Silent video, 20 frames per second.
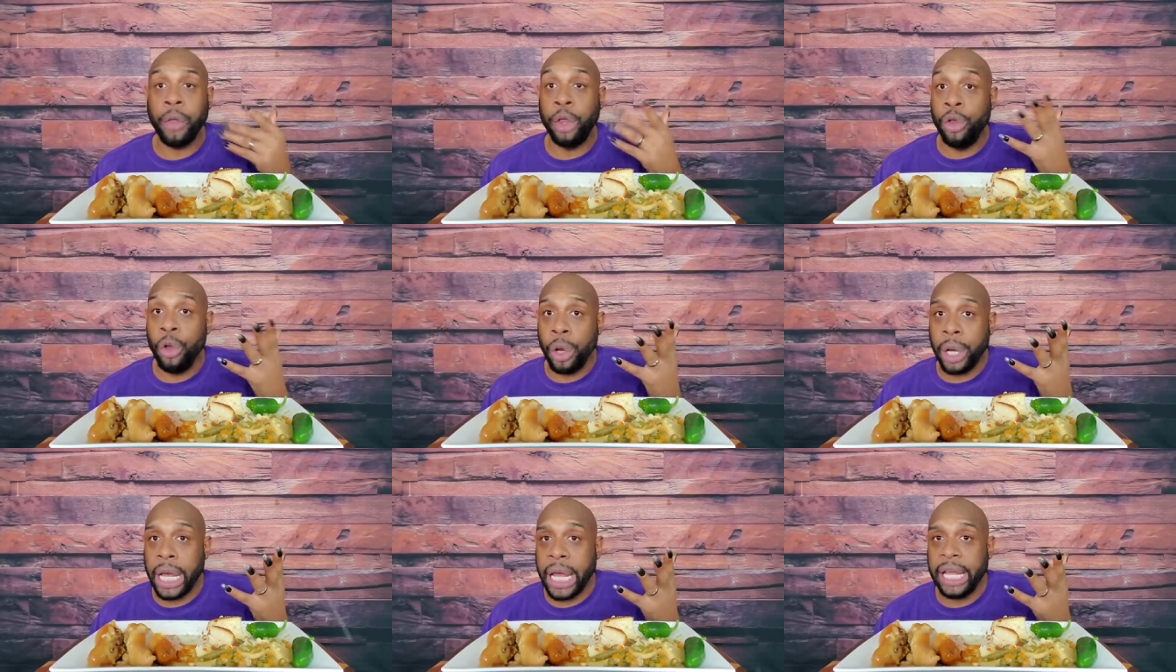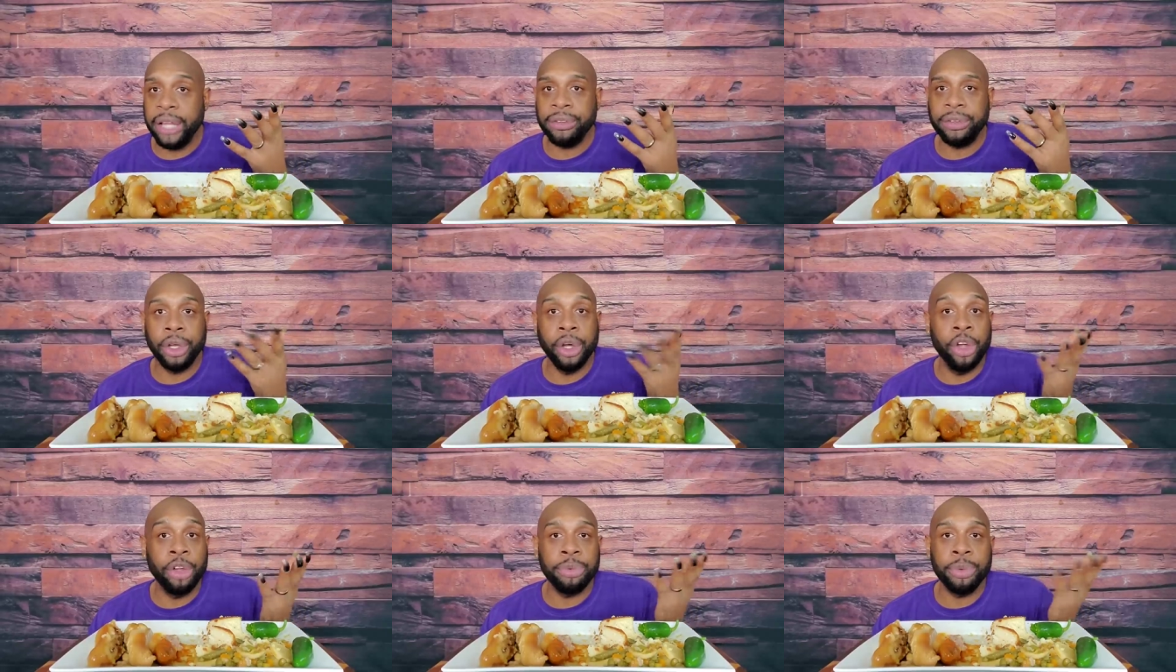In your
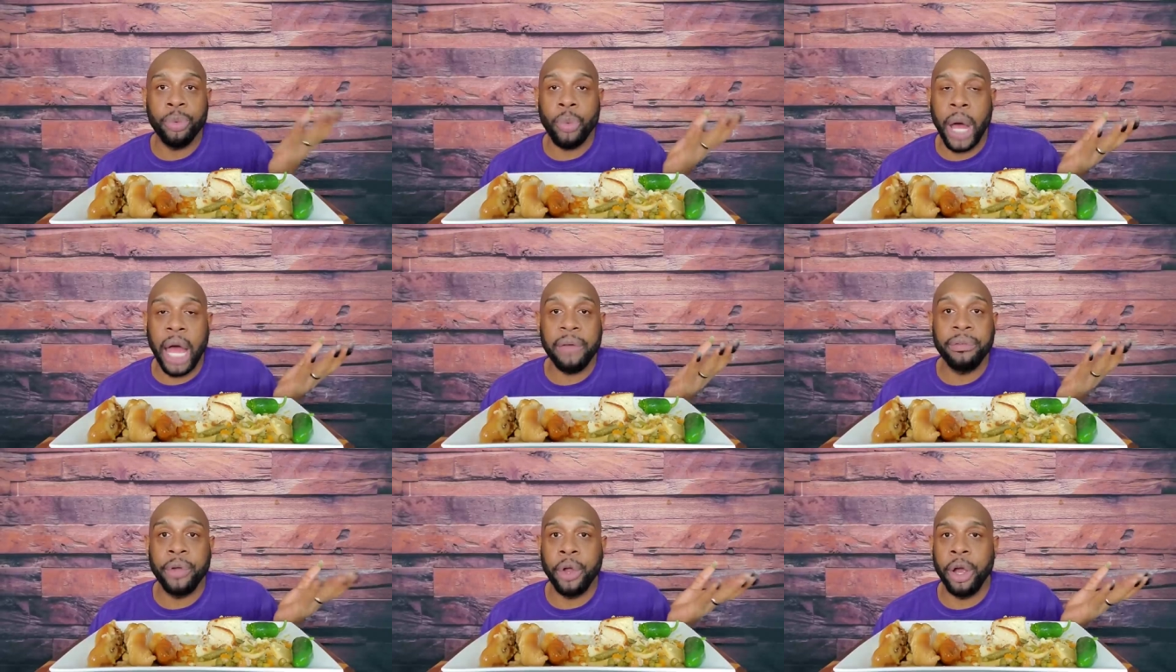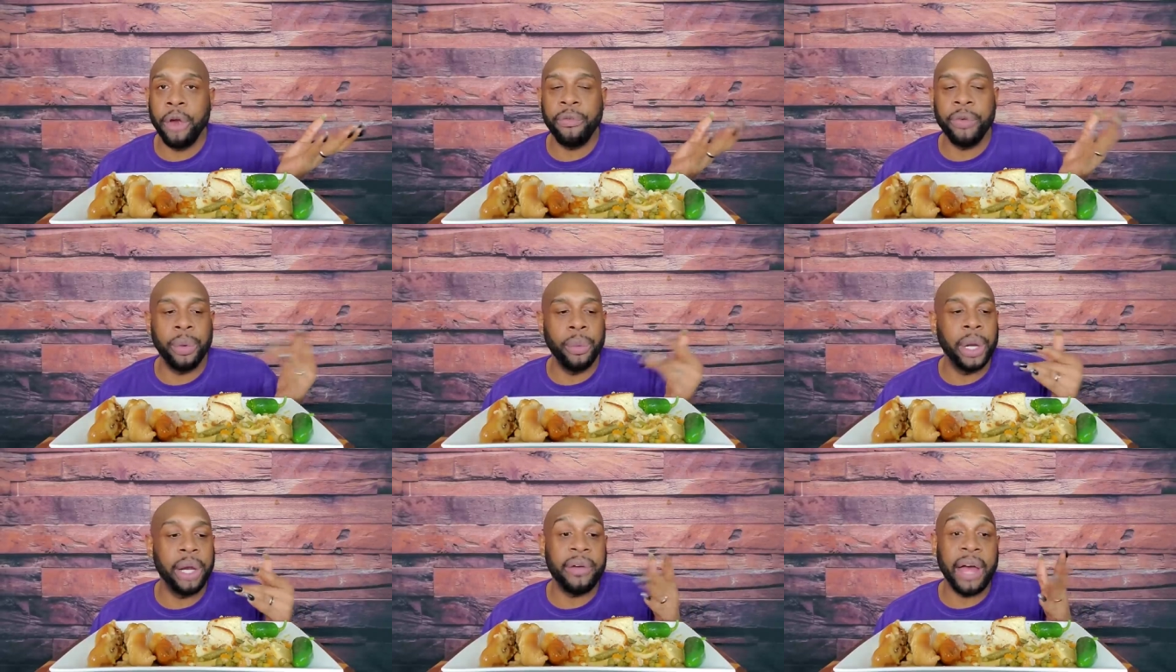case, husband, wife,
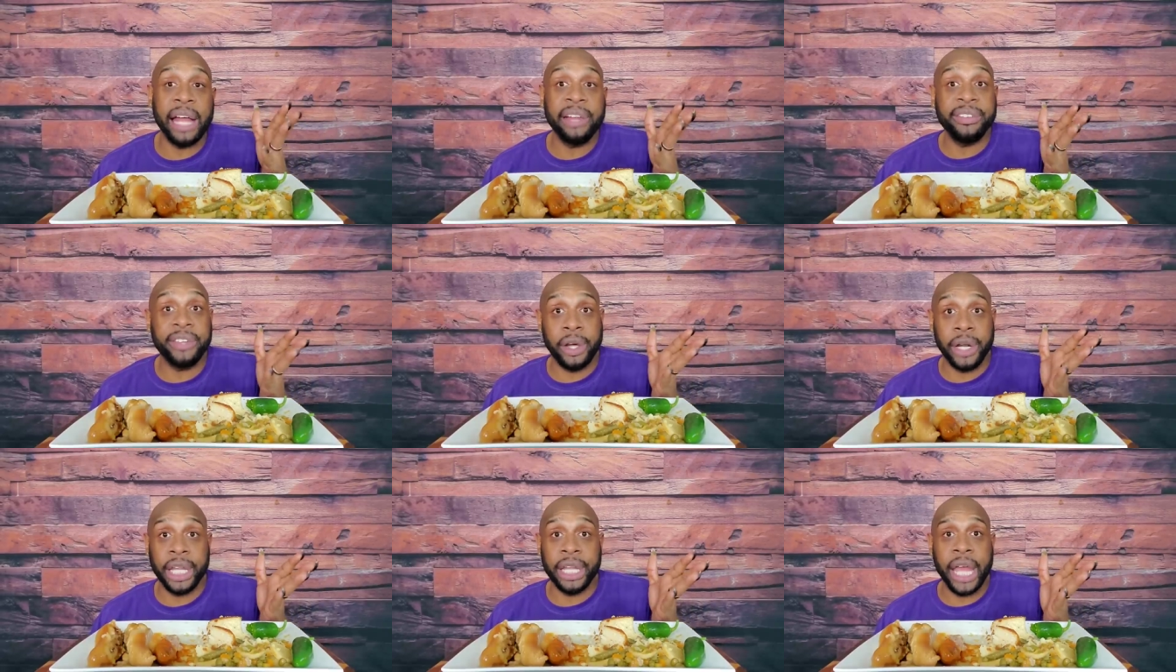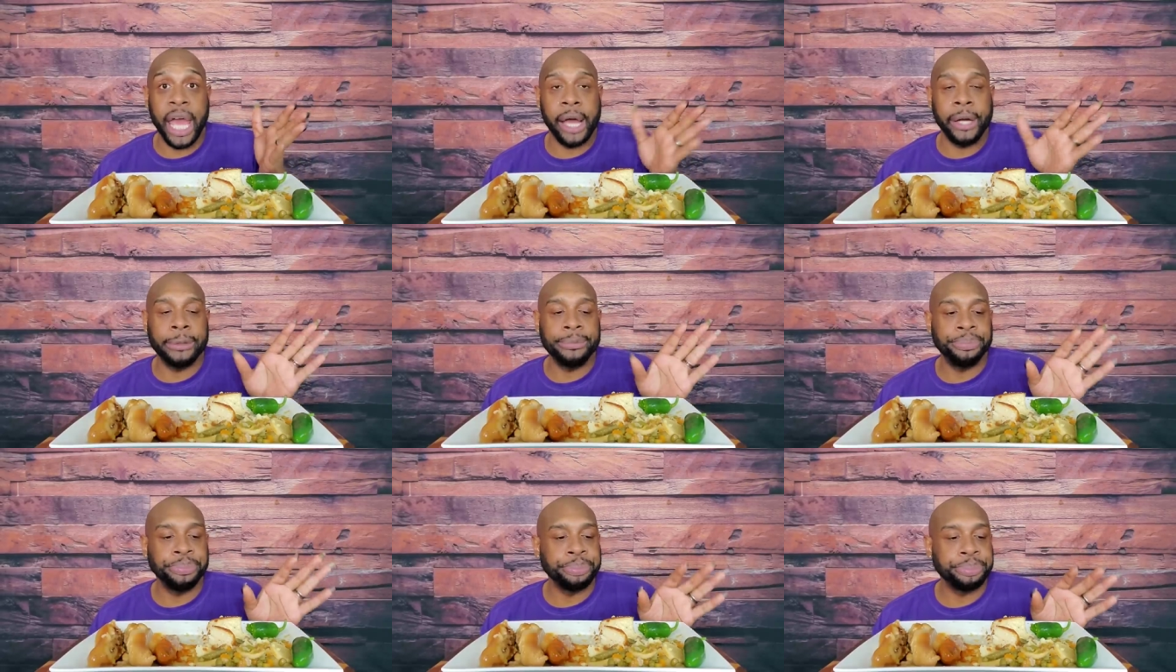girlfriend, whatever. I saw that,
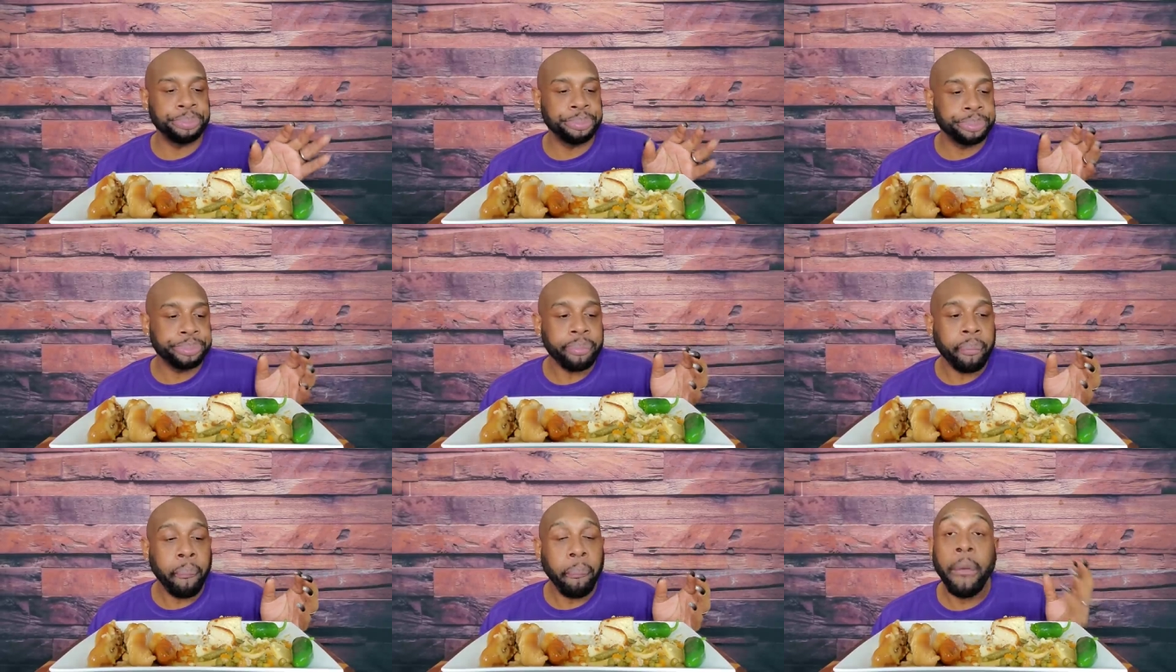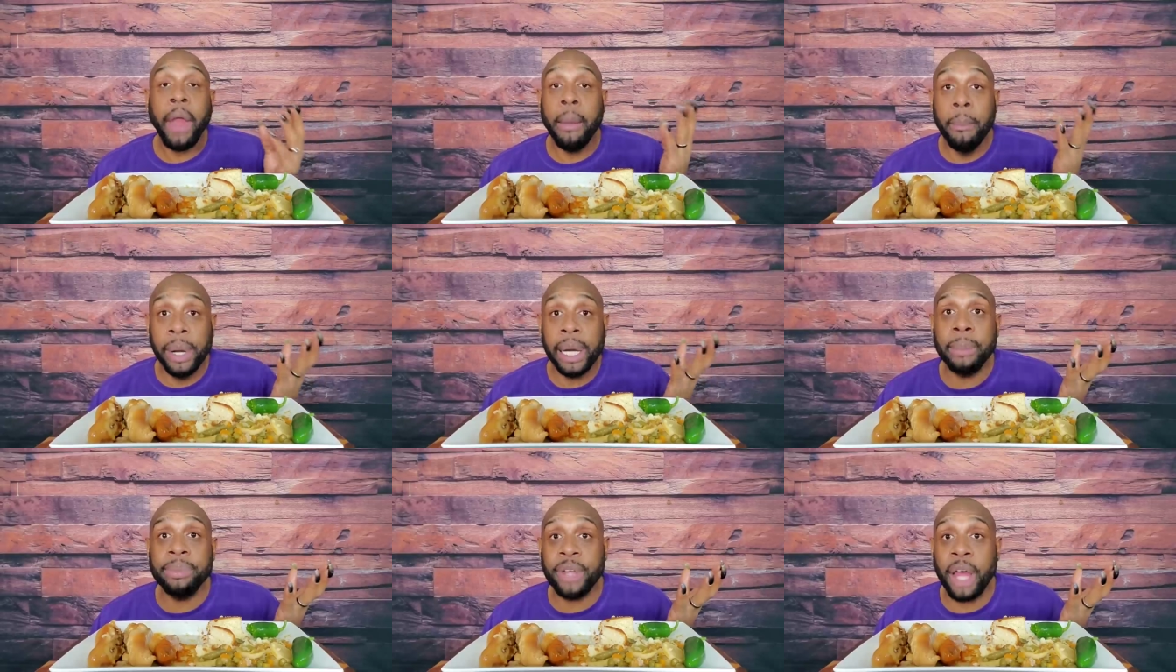y'all.
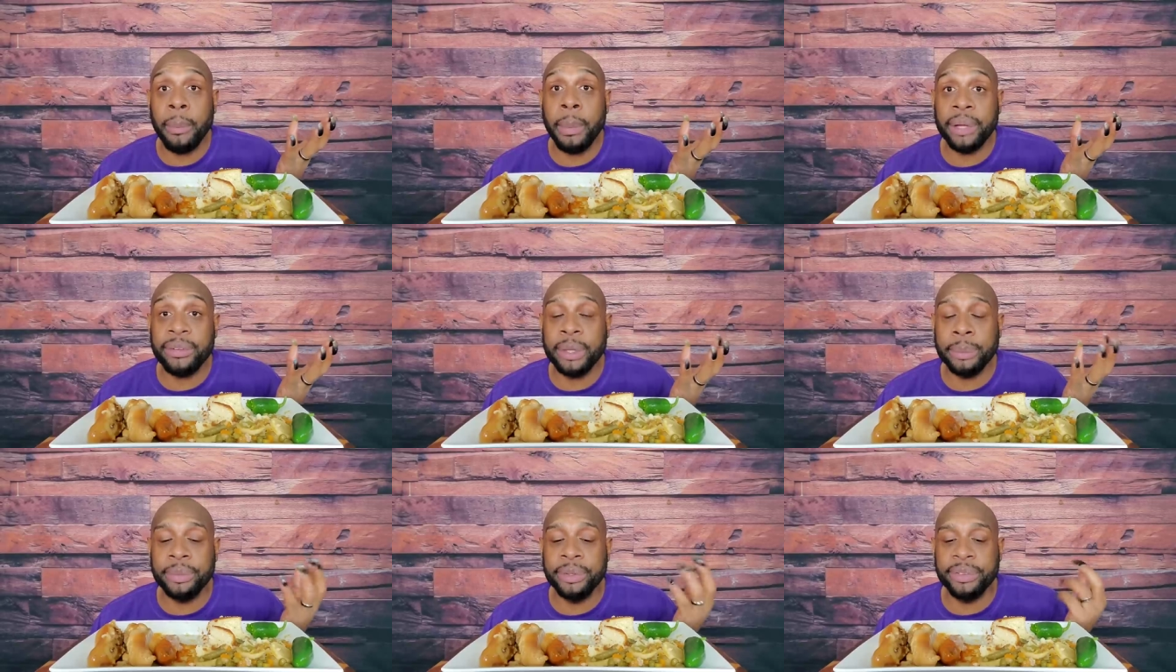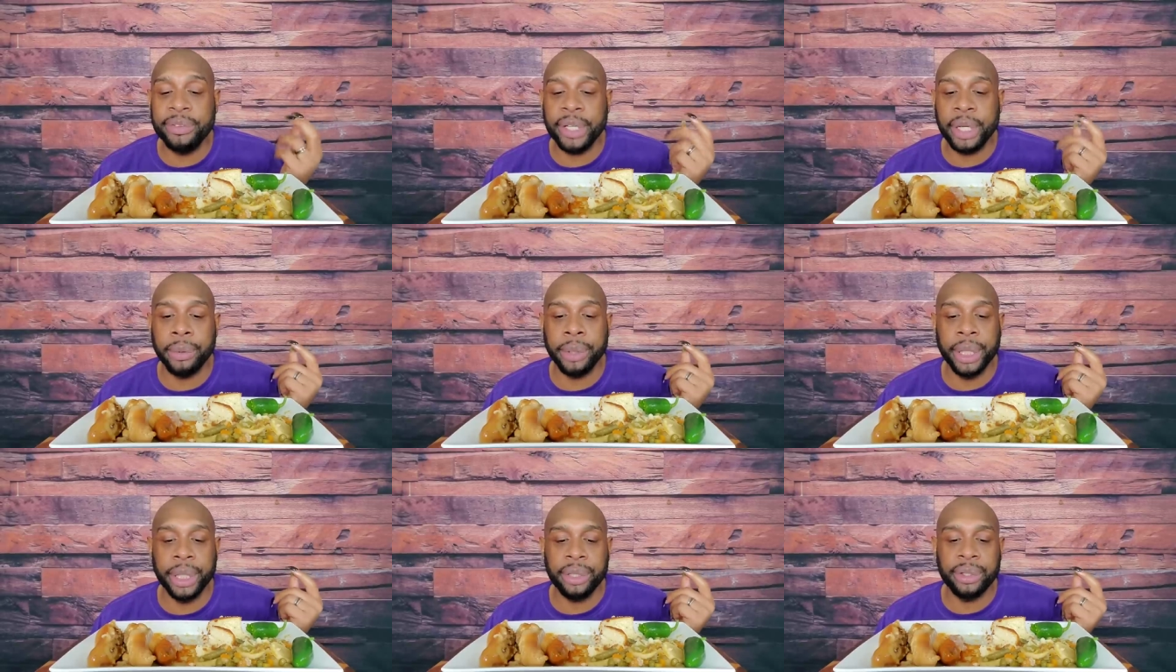But I'm talking about something
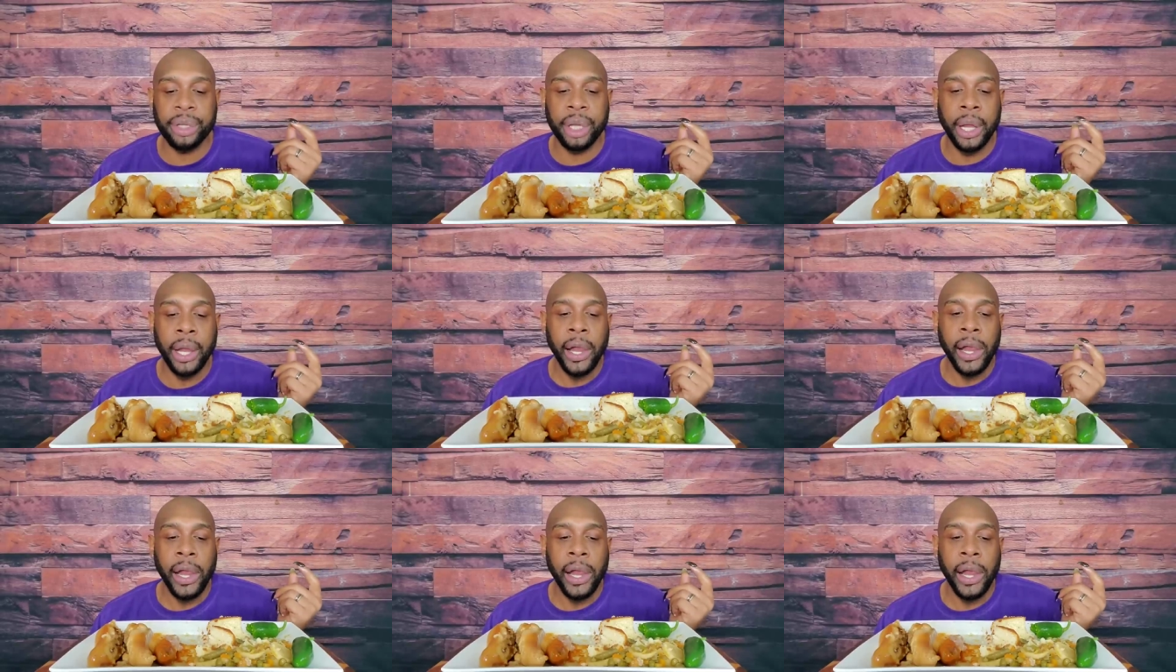serious.